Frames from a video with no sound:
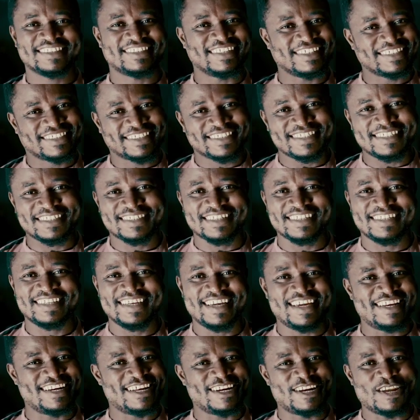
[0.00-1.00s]
this
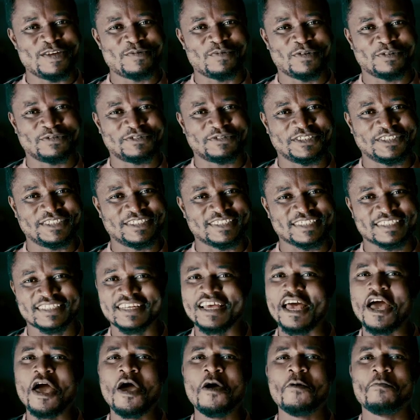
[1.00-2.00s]
season in the name Jesus.